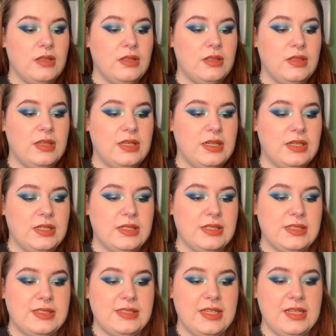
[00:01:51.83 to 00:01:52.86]
The
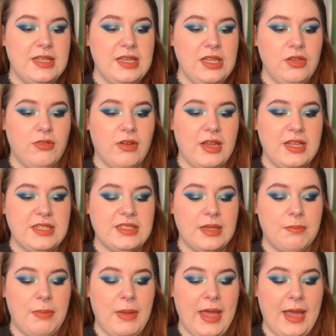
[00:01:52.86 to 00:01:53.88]
Sydney Grace
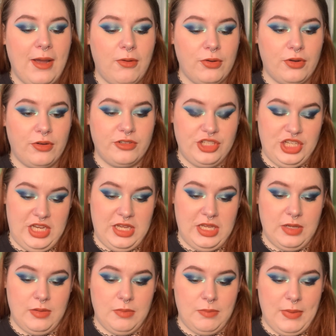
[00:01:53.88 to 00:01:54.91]
Powder
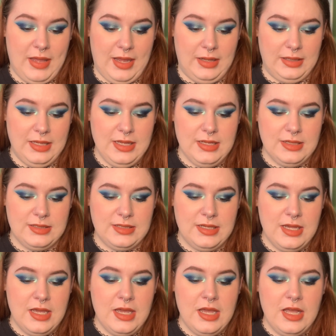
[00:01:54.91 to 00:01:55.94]
Cheek palette
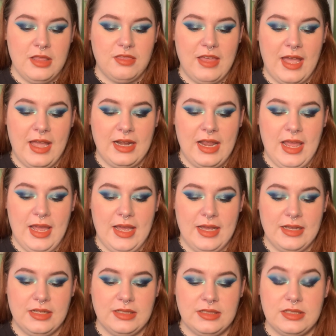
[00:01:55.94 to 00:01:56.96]
that
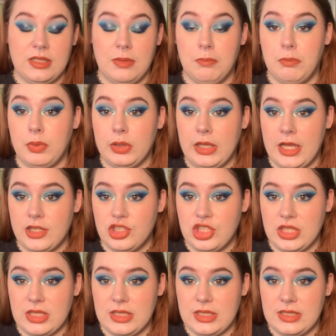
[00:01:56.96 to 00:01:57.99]
has
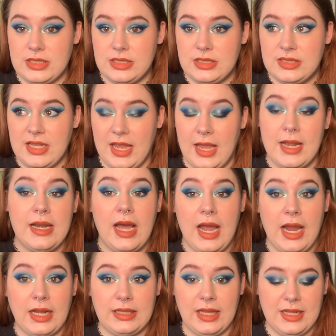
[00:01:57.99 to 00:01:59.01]
blushes and
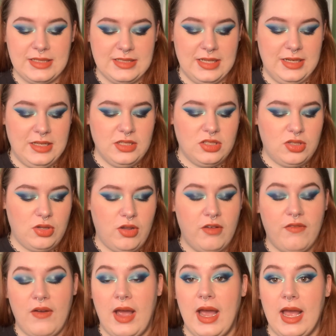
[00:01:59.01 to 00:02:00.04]
highlights in it. So if
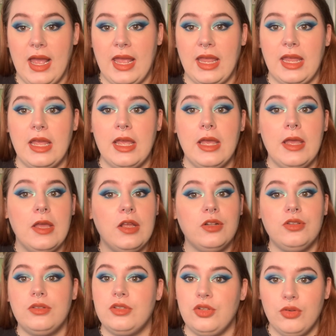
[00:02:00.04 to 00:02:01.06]
I
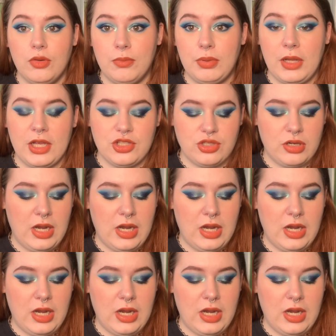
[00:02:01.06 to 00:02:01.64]
do a blush or